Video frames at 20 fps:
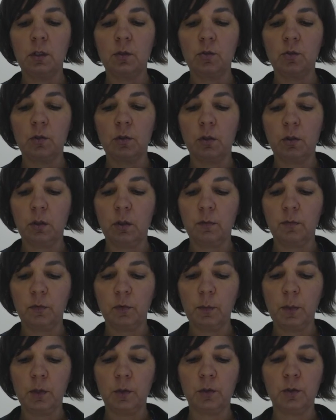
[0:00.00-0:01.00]
It should look
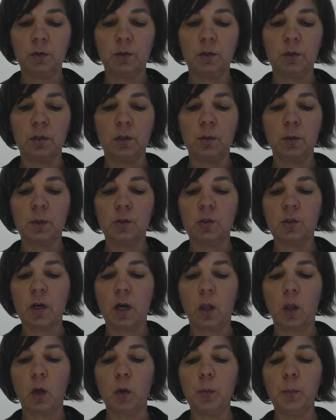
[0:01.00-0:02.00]
familiar to you. It's
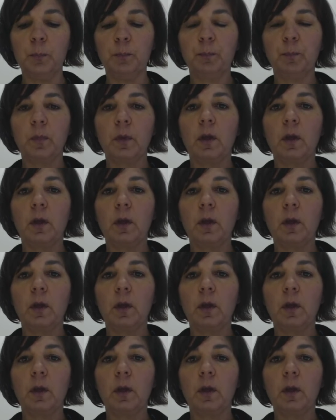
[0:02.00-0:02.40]
yellow.